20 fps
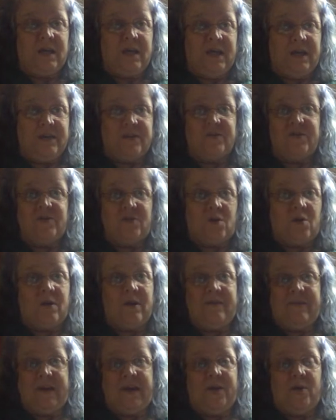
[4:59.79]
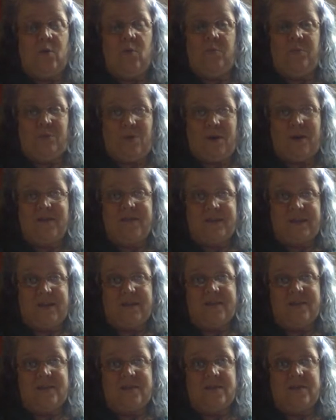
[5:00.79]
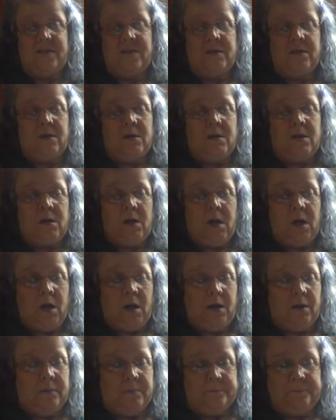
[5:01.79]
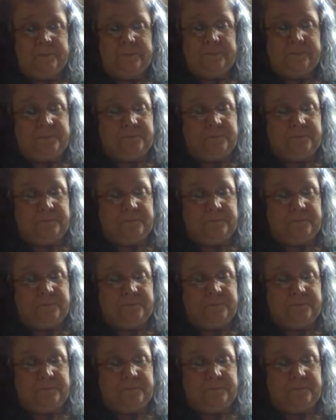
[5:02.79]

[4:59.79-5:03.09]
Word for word: in starting that whole process um,